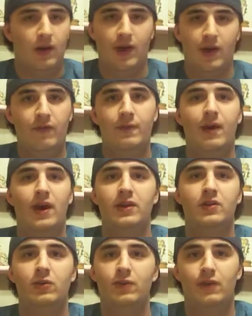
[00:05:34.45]
everybody
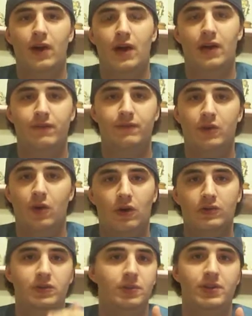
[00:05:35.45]
who I've
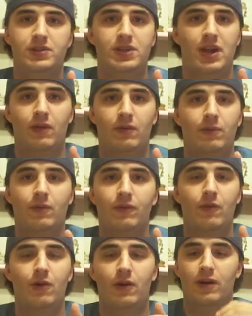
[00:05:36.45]
talked to in a chat room
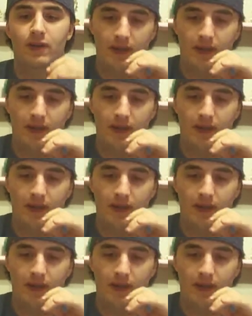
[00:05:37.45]
before.